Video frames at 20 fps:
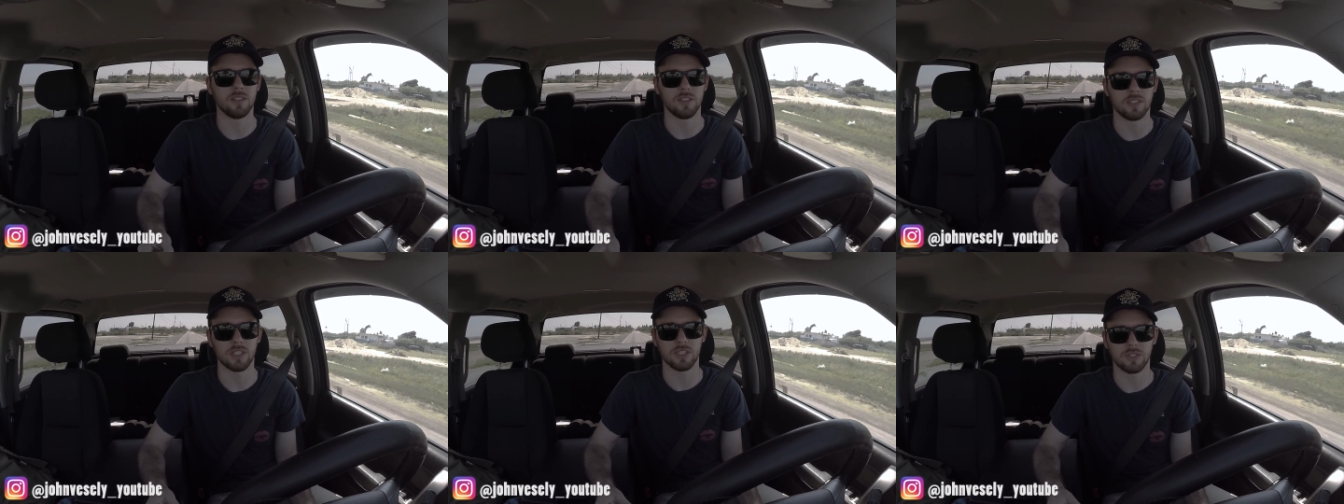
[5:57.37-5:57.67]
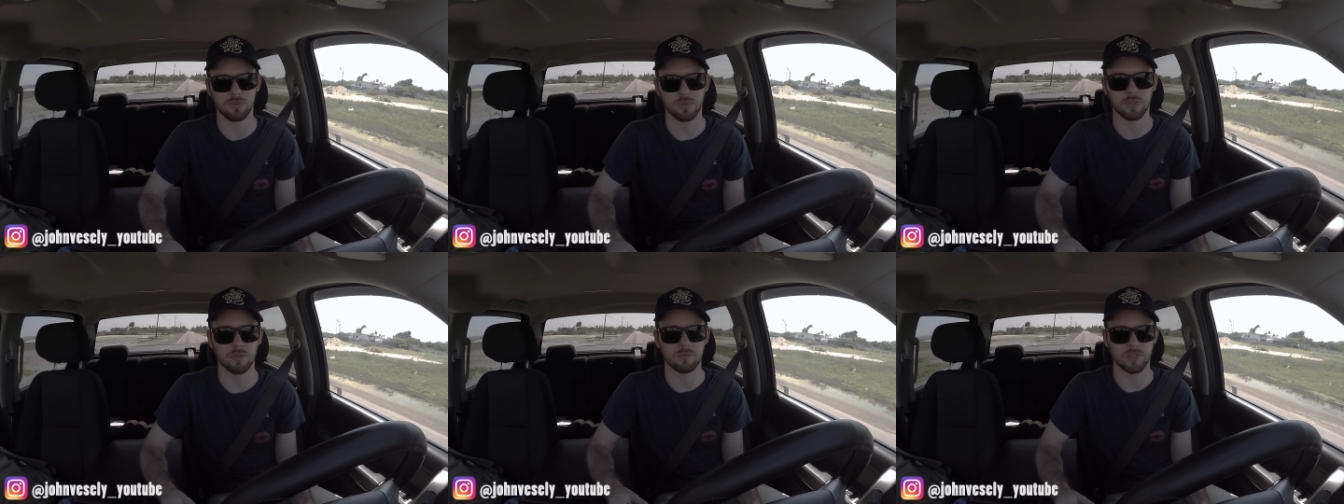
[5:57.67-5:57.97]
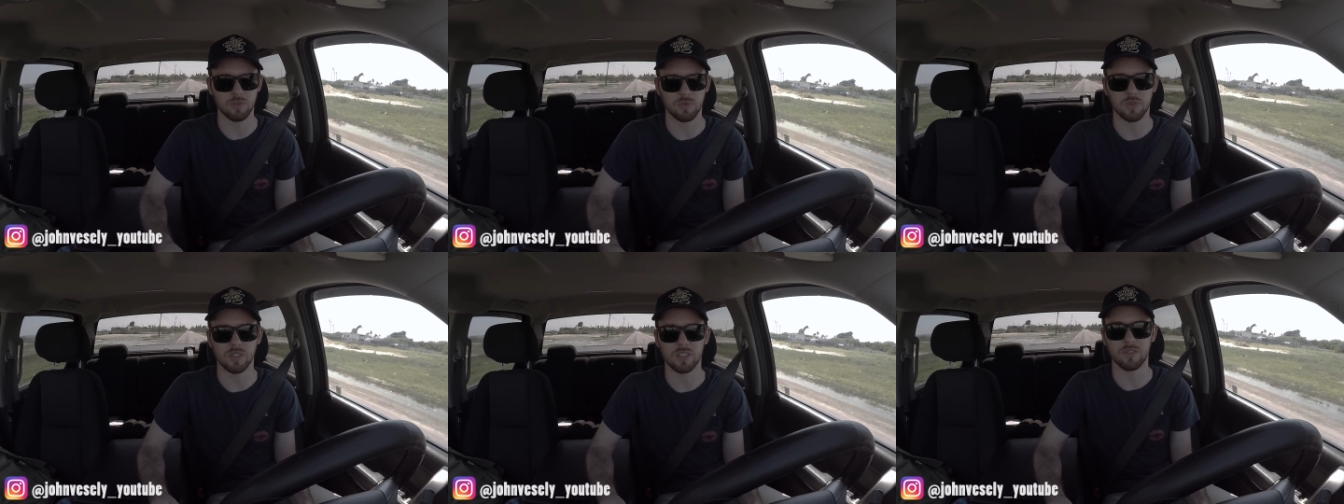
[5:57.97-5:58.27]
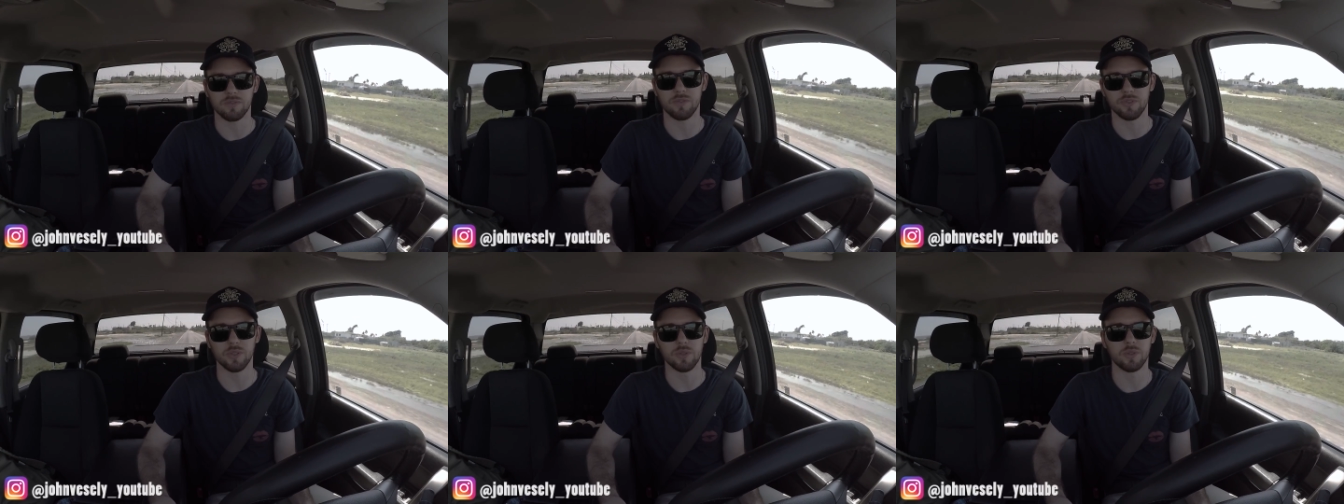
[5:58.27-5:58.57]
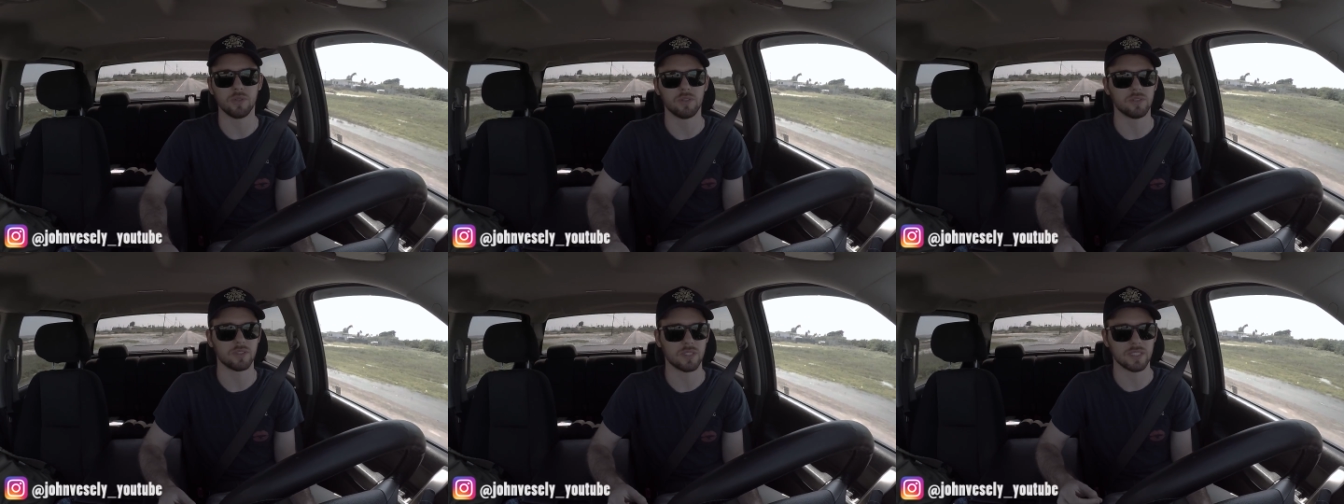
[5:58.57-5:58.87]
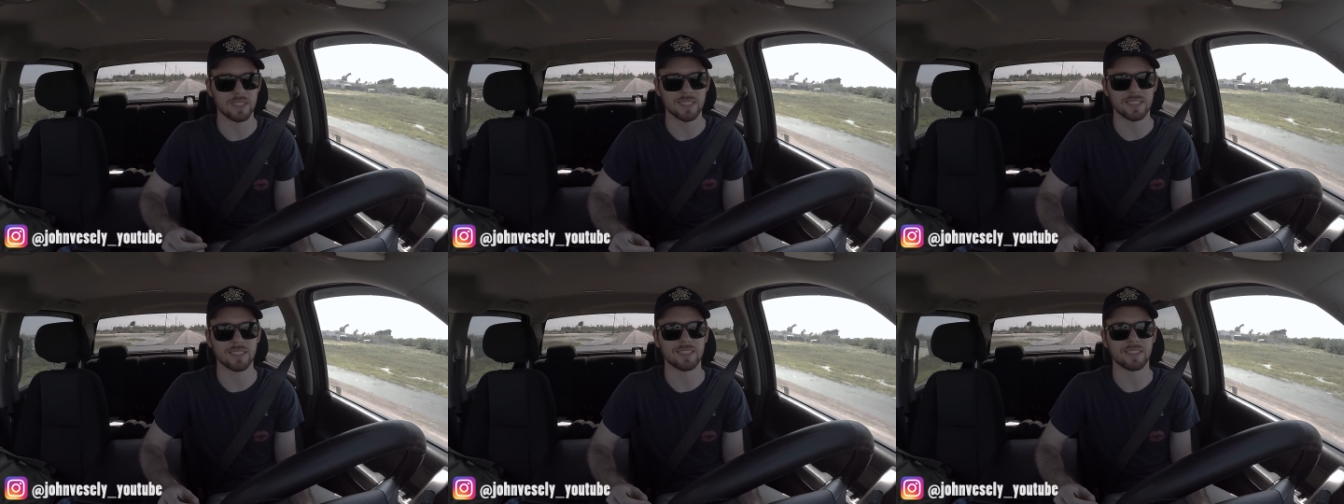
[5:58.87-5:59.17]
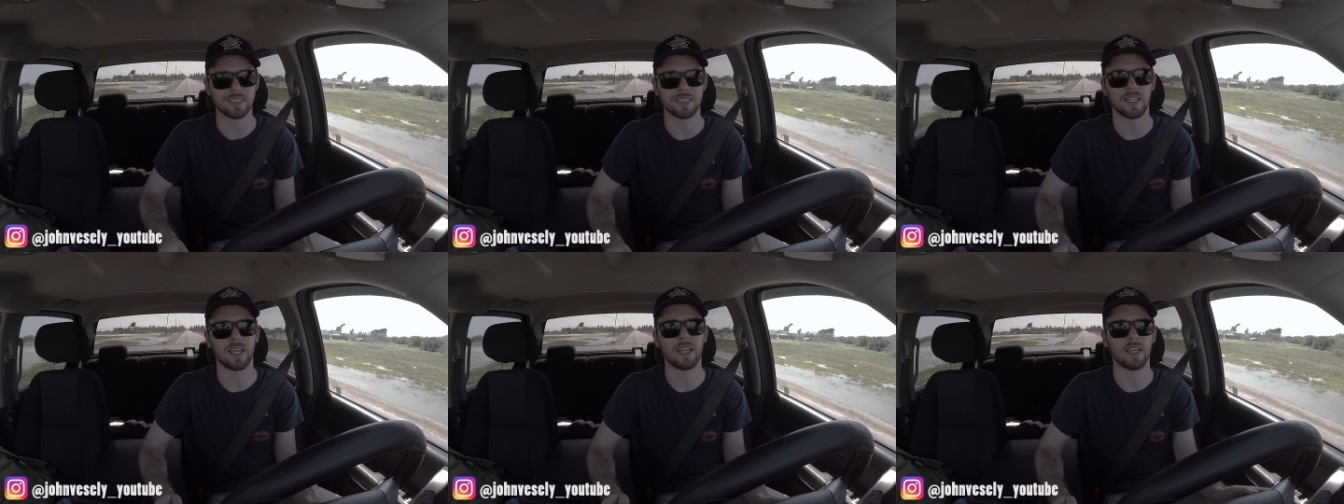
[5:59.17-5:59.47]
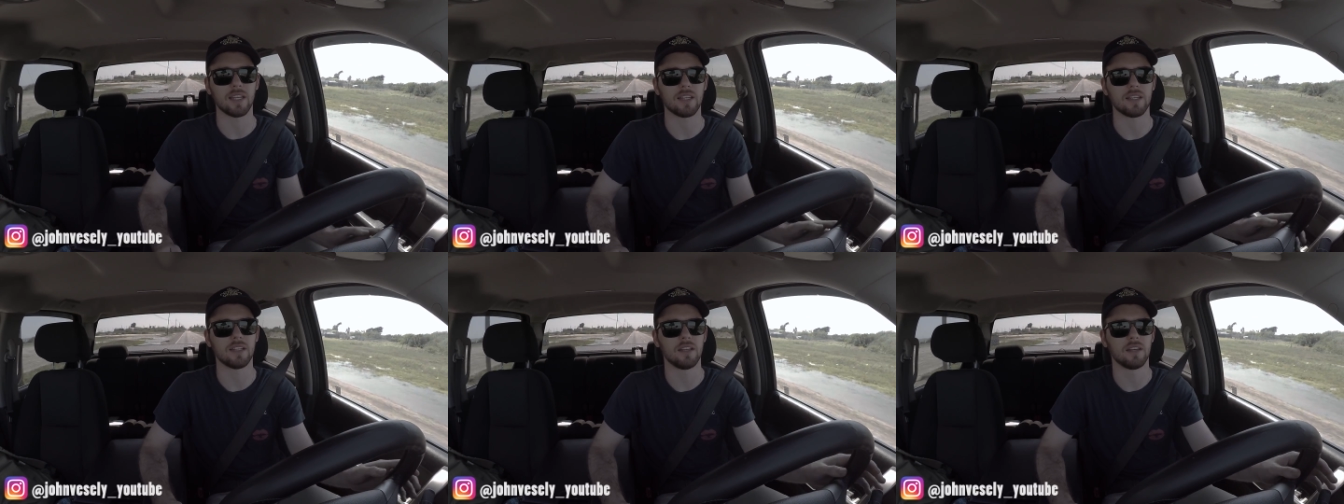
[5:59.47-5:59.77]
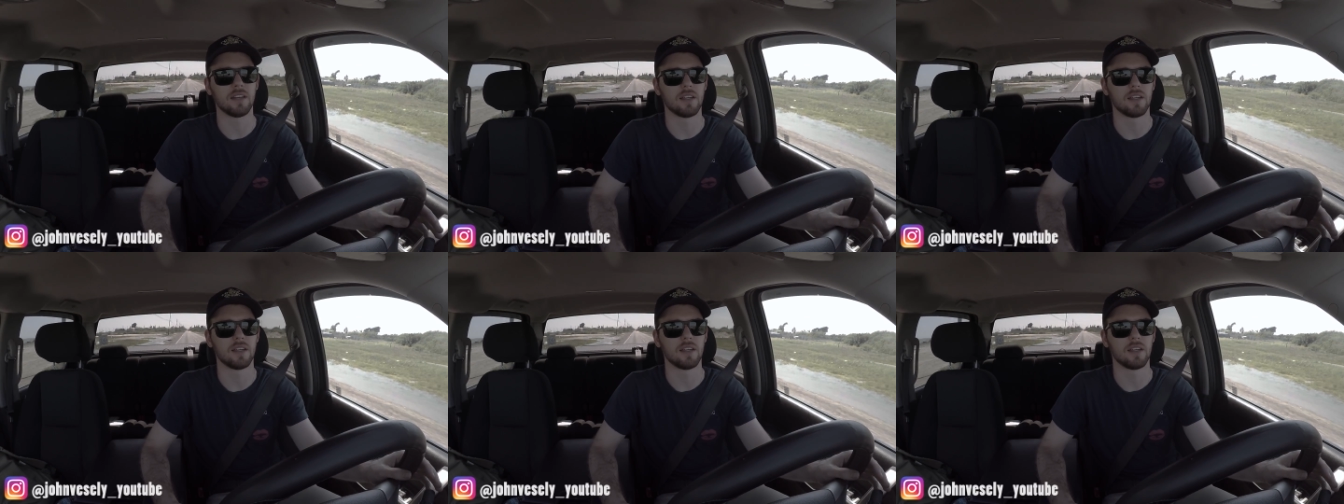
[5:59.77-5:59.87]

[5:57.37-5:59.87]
just from switching fuels is insane.